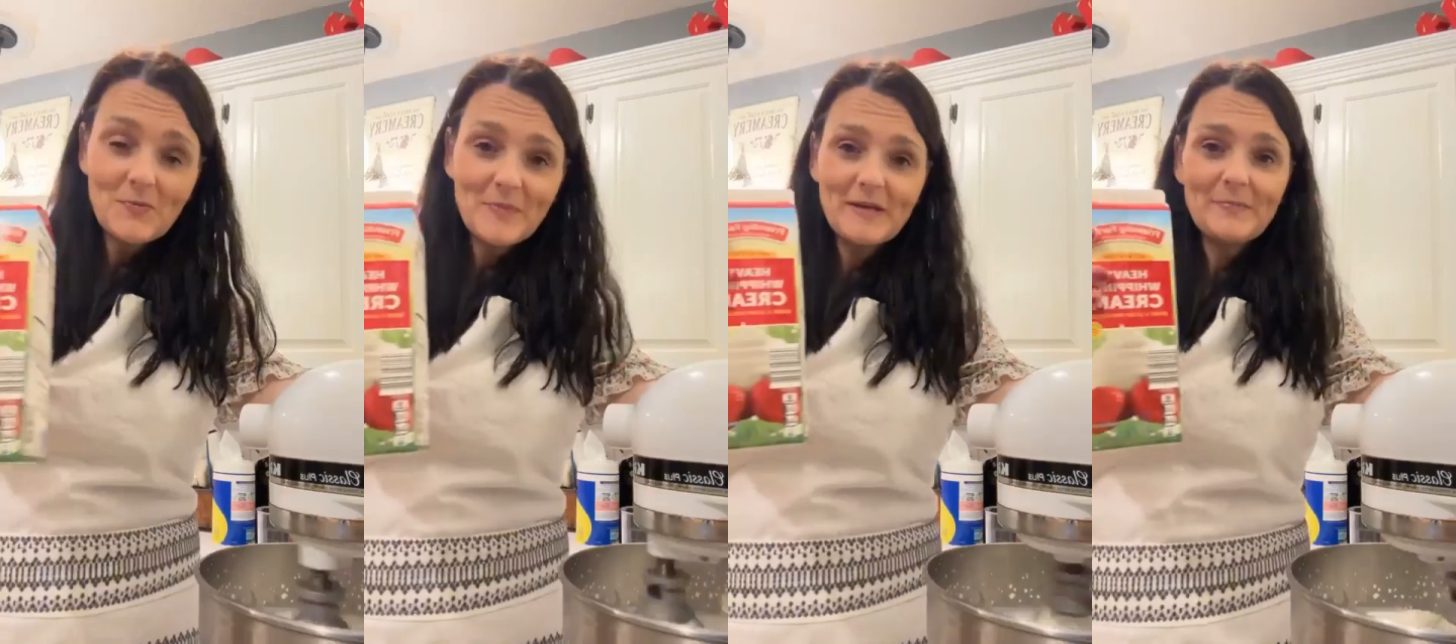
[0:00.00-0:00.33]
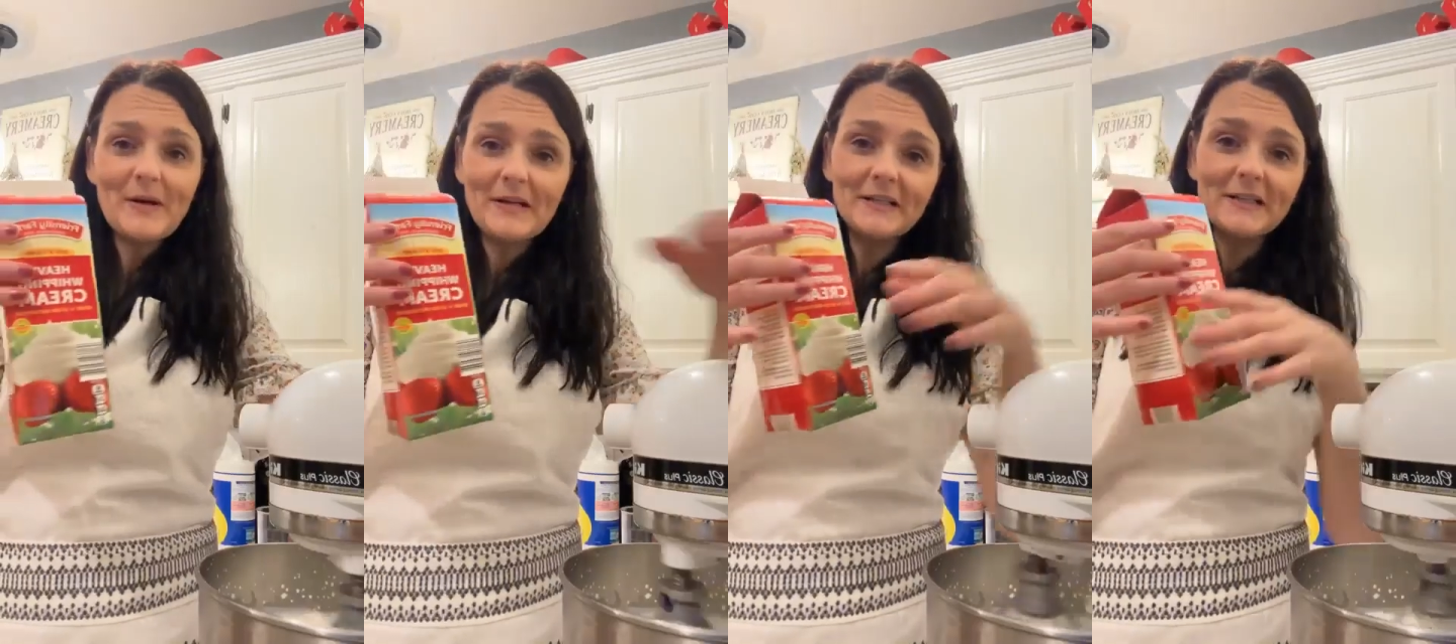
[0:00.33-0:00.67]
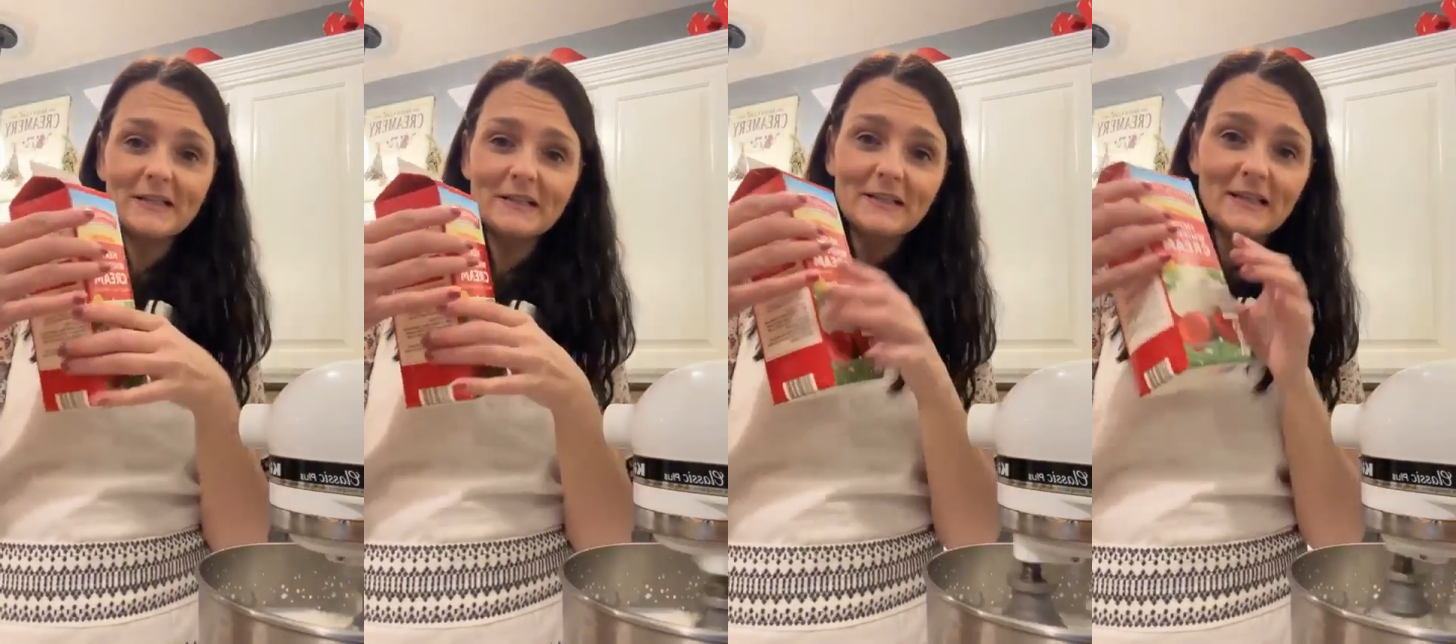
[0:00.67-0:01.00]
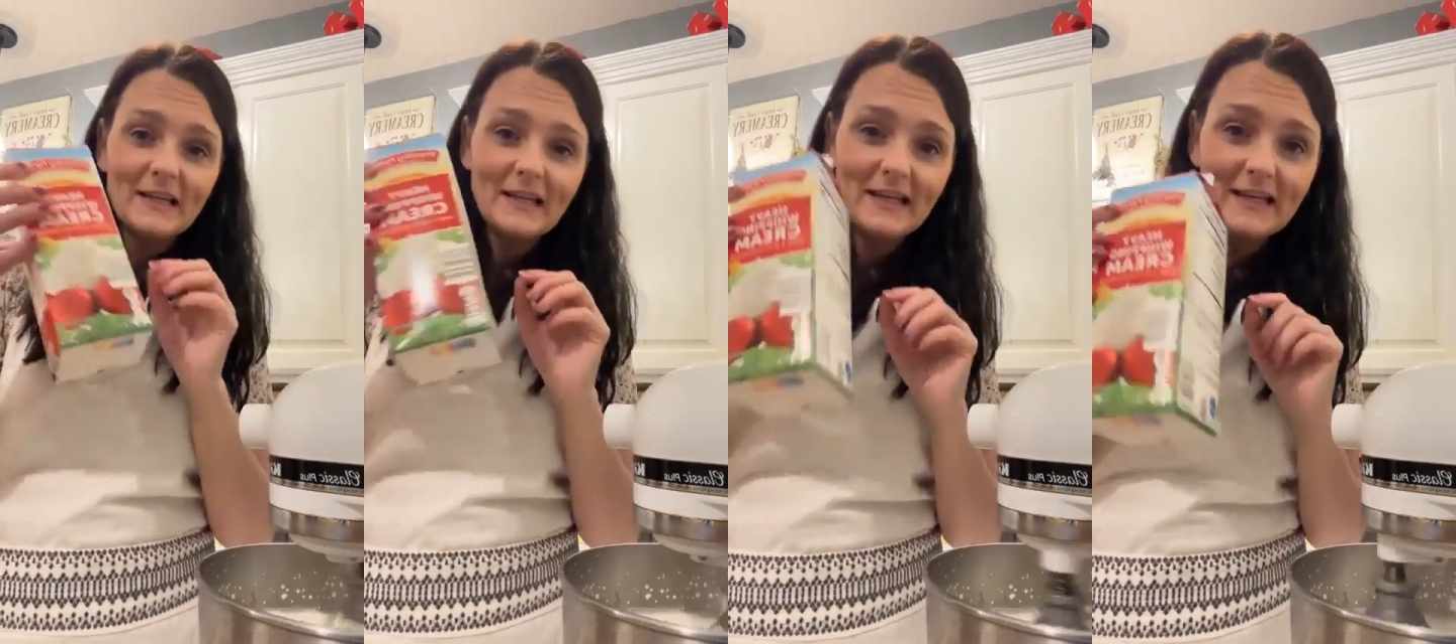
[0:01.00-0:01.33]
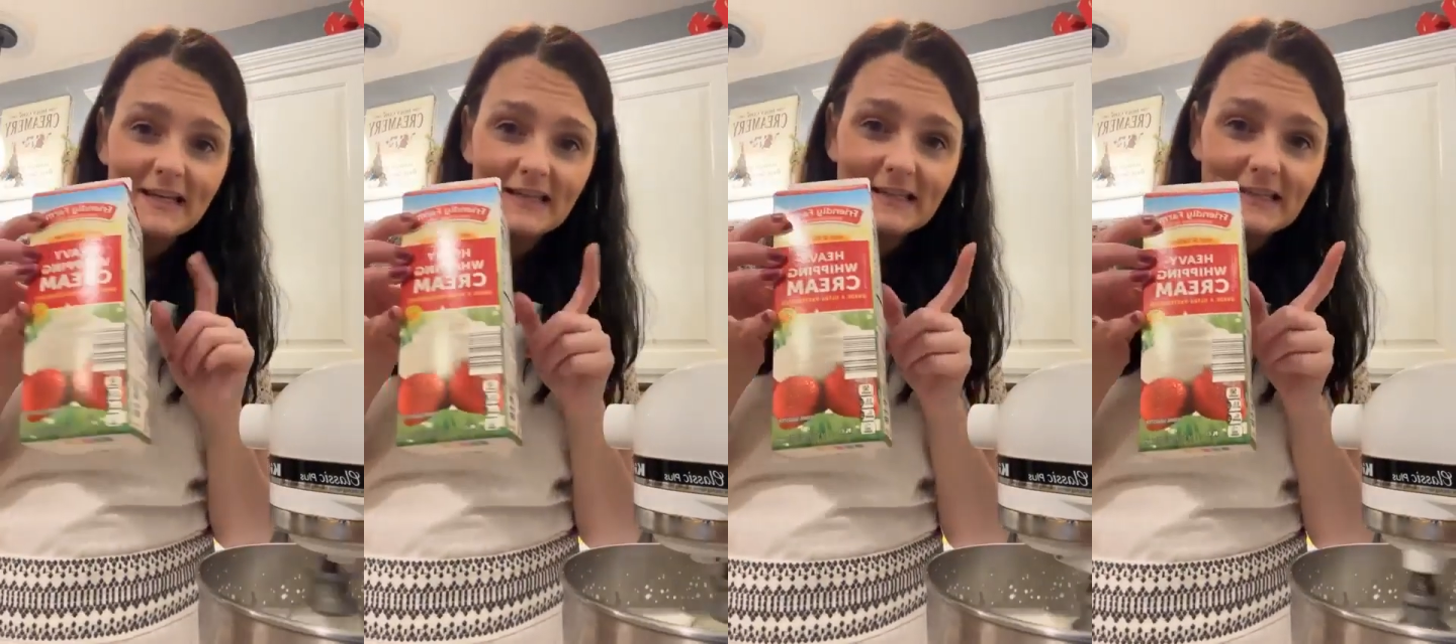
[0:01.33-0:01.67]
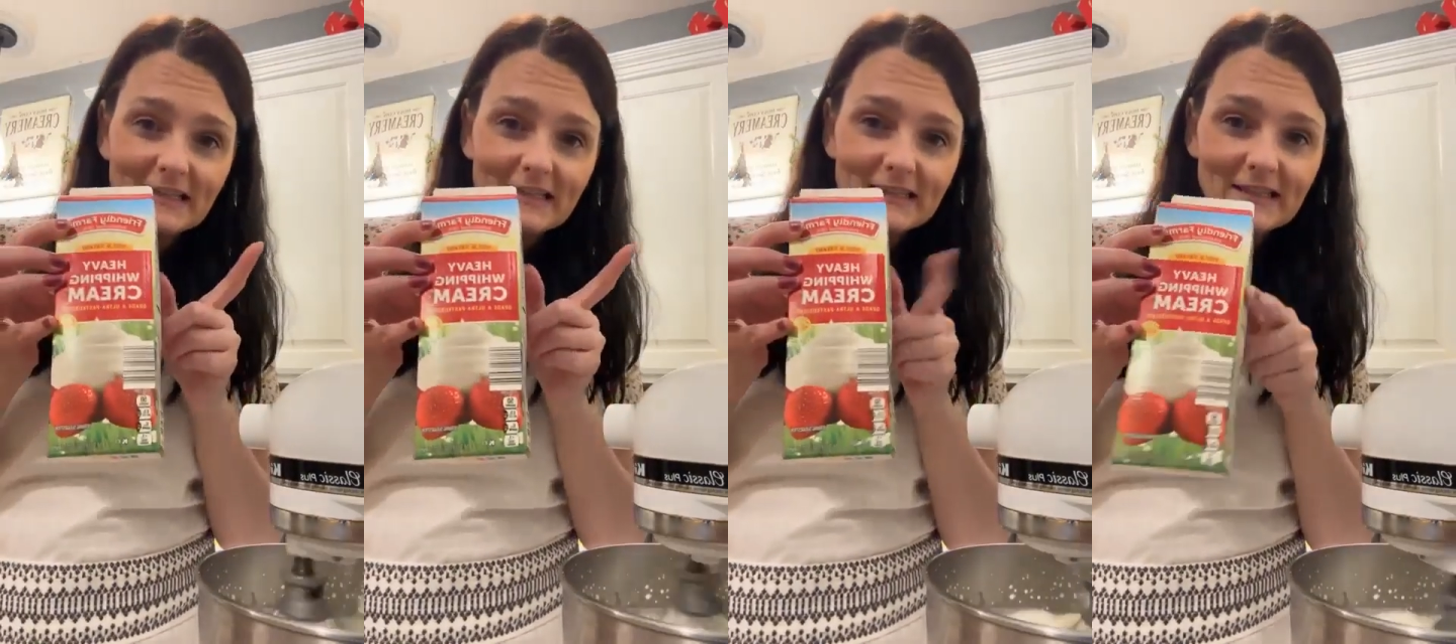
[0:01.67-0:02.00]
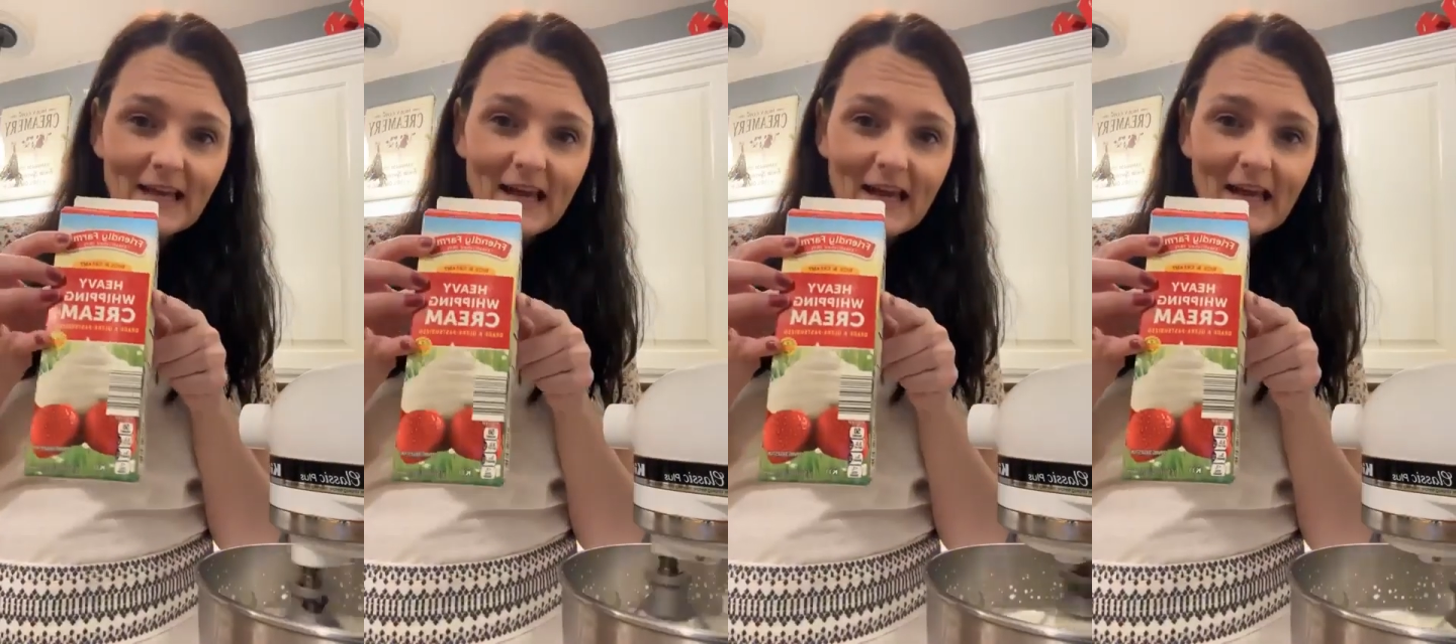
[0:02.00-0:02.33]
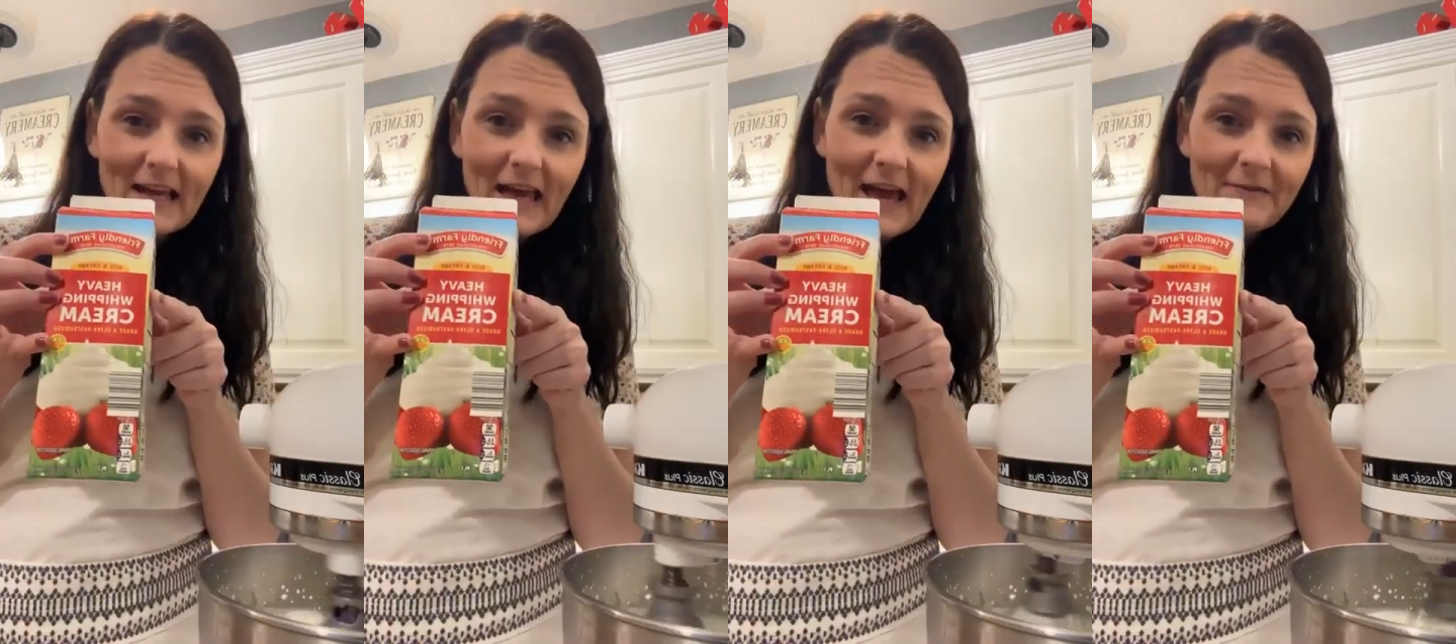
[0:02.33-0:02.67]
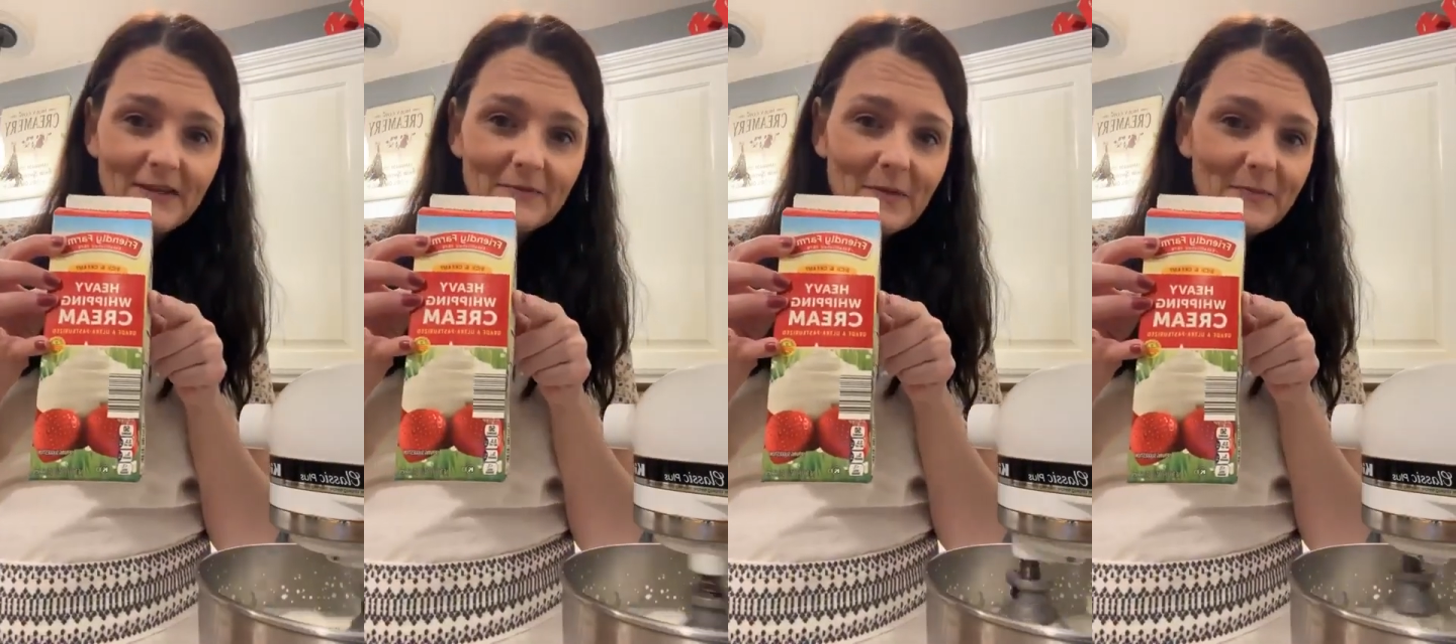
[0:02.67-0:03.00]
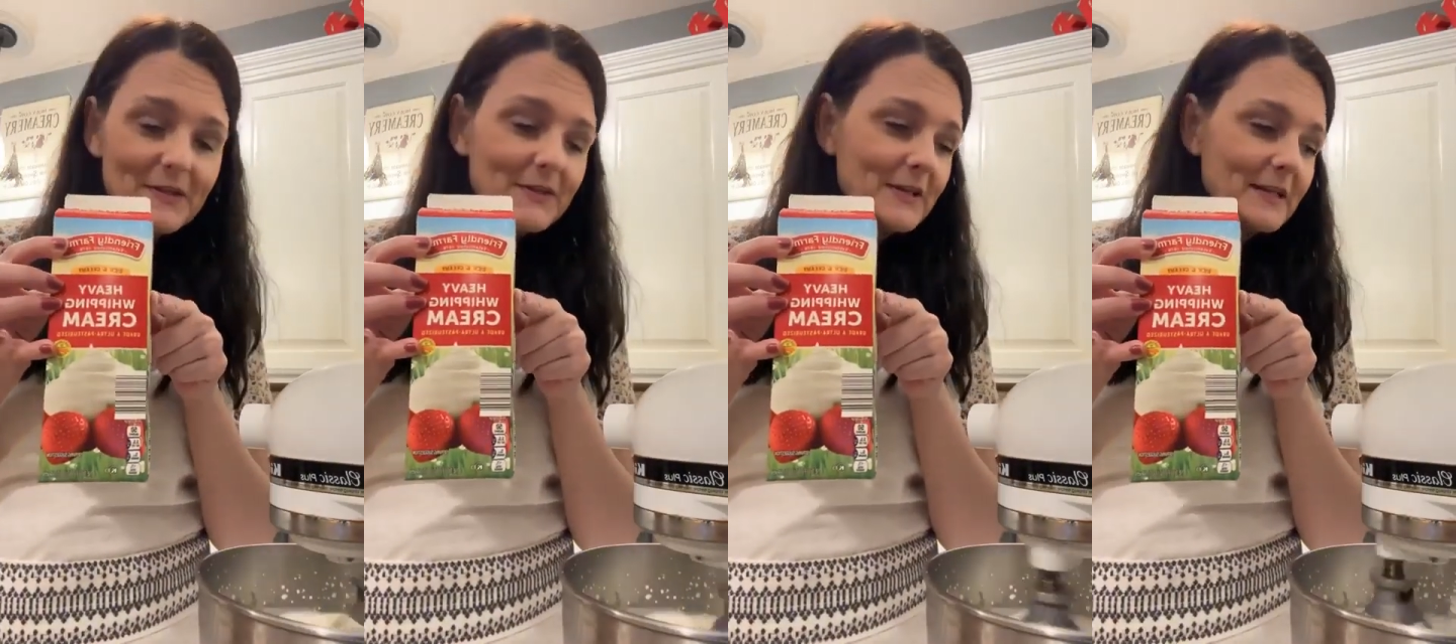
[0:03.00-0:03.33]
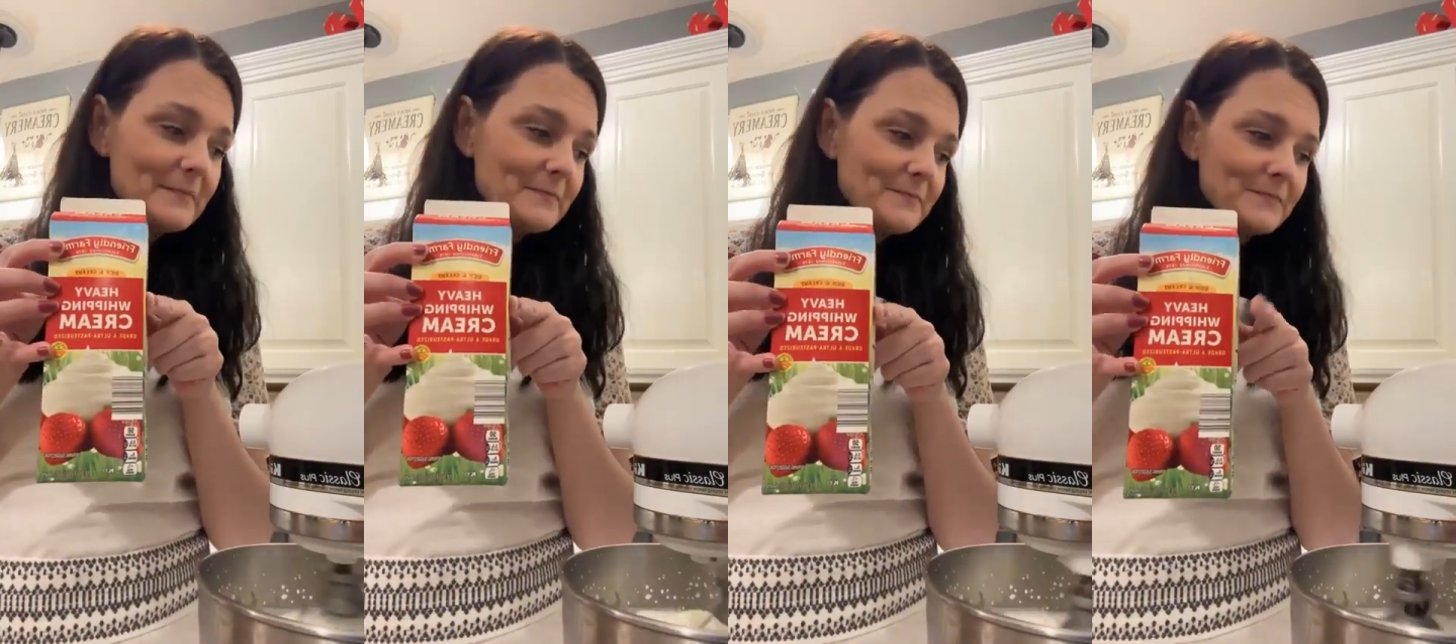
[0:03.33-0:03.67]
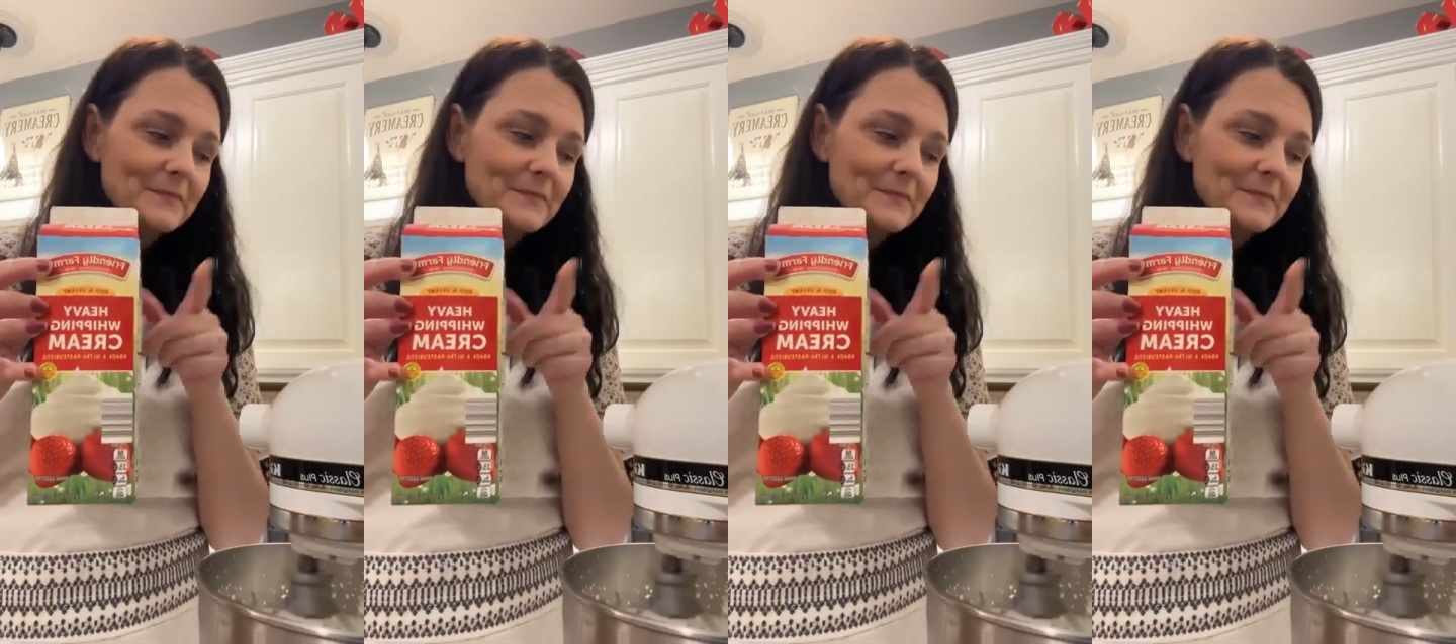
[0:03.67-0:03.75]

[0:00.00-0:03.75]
homemade butter is heavy whipping cream.